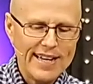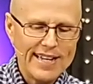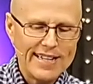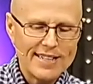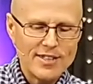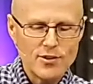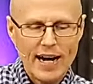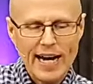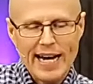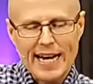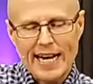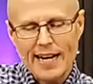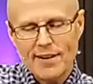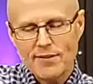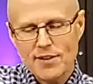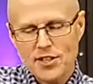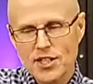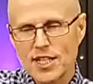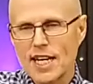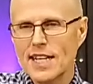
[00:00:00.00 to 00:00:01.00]
And do I
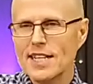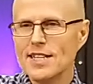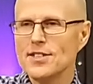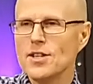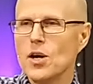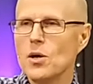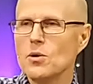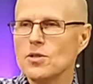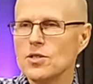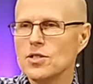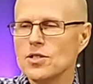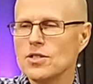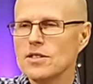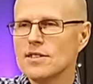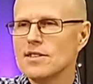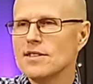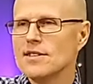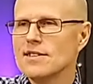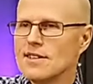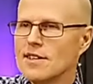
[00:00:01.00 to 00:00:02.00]
have a set of notes
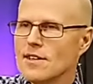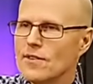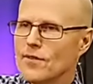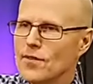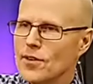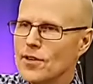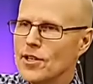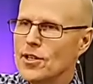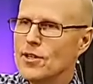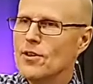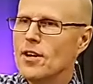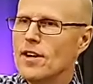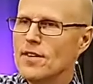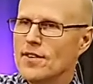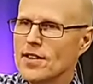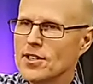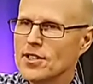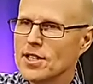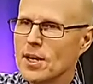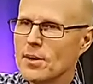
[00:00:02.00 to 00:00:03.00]
for you on
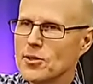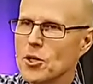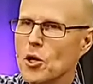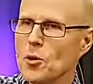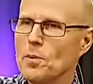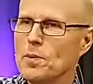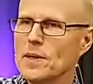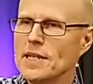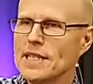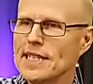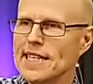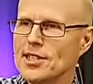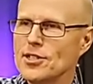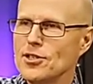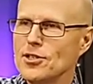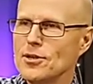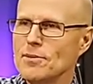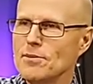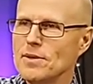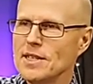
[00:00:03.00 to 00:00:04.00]
this? I was hoping to
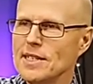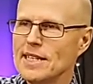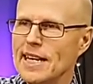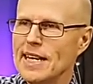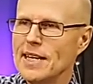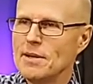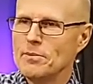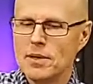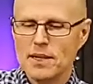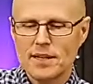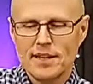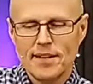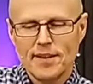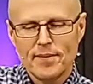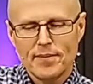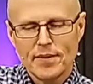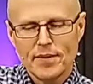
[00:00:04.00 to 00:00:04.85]
get to them today, but,